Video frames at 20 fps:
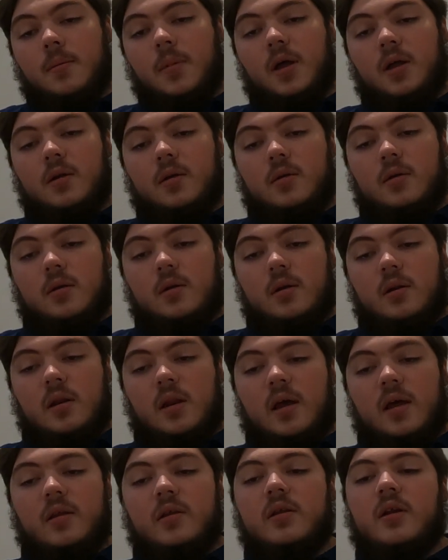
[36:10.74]
But
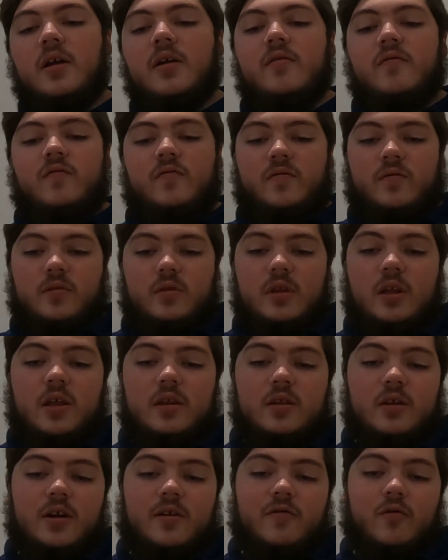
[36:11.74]
now that
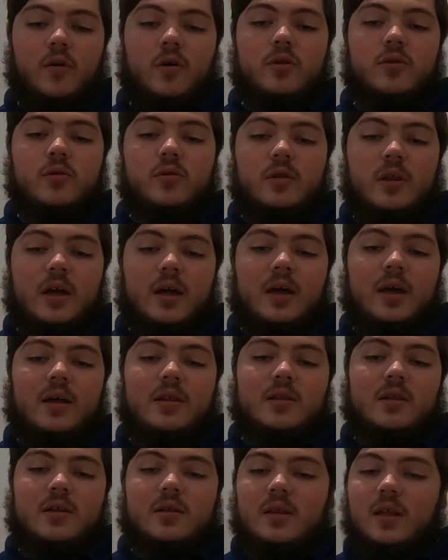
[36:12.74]
I've gone through that,
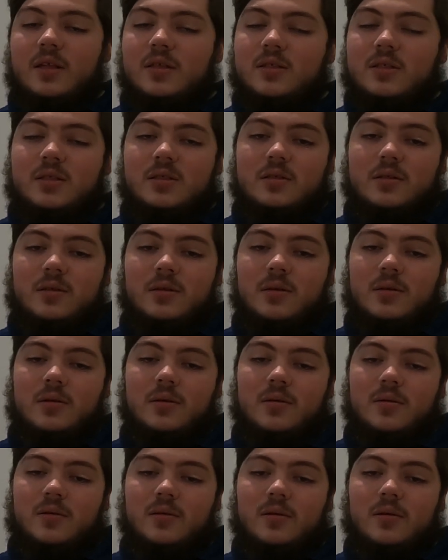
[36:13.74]
I think that's
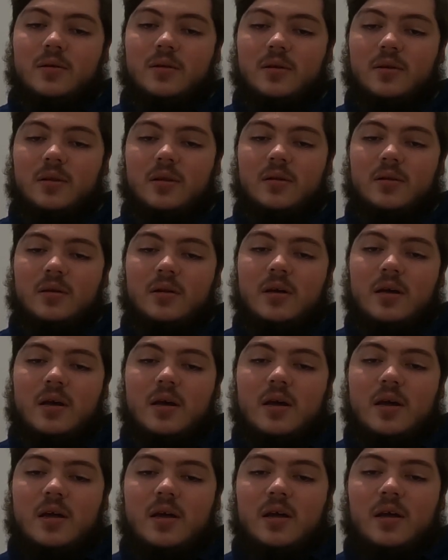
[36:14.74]

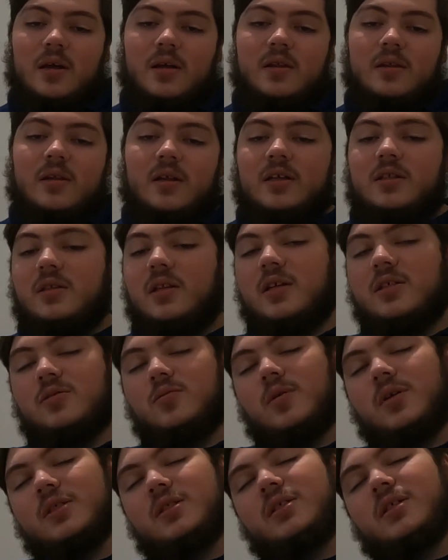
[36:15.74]

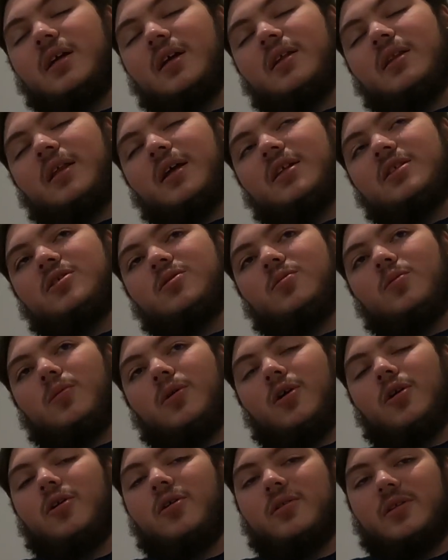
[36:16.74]
where I stand. That's
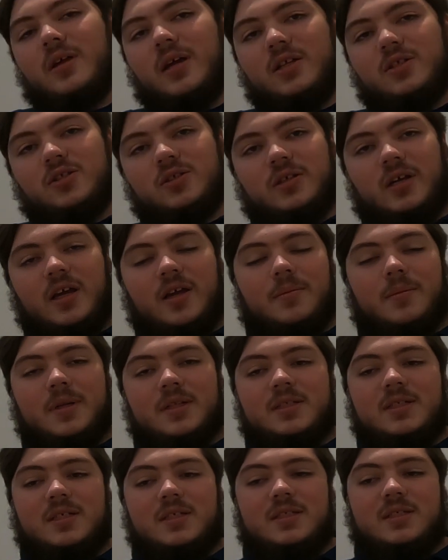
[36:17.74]
where all the
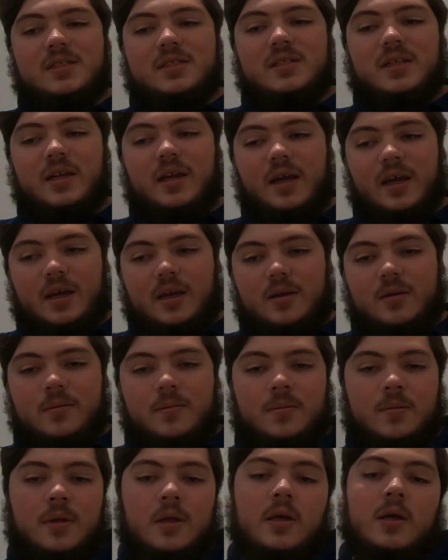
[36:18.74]
entertainment is today.
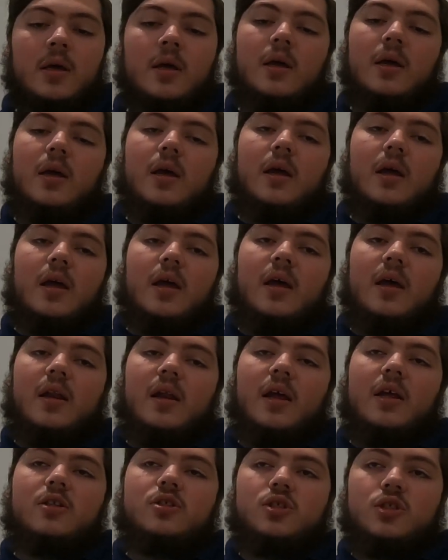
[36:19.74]

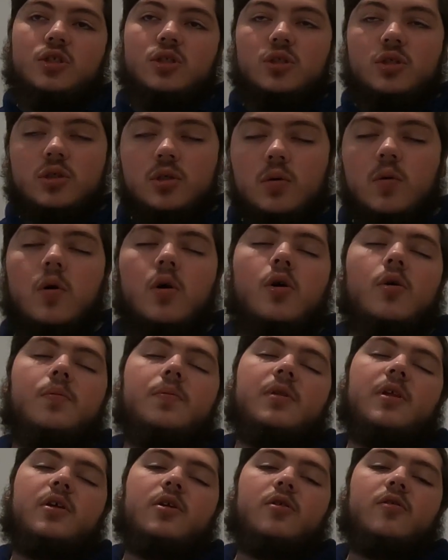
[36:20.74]
And I do
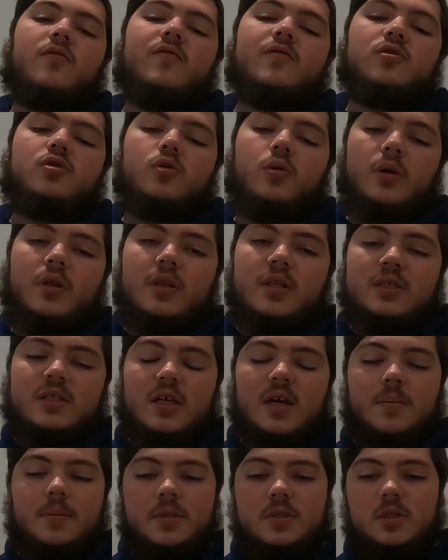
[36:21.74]
hope that you've enjoyed this
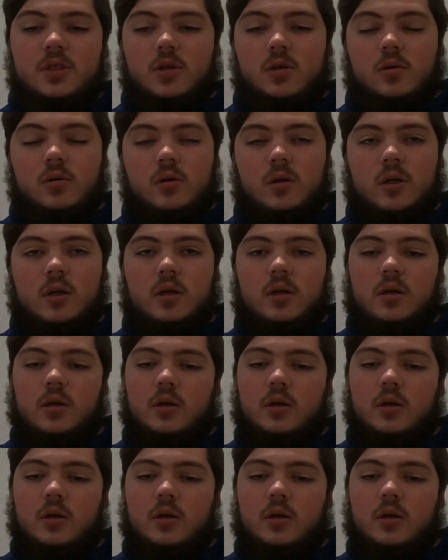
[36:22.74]
episode.